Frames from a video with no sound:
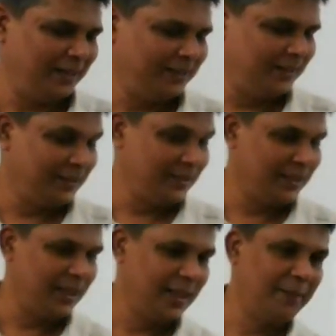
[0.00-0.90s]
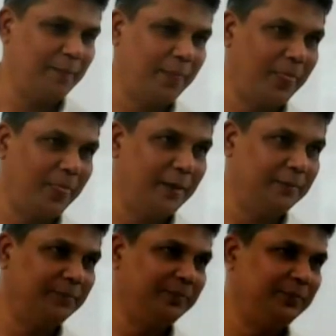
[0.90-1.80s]
So yeah, we have quite a few
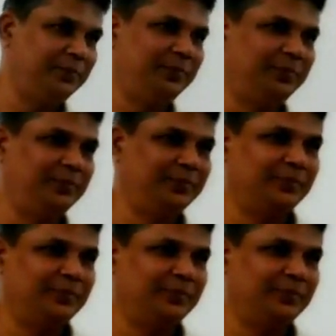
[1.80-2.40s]
questions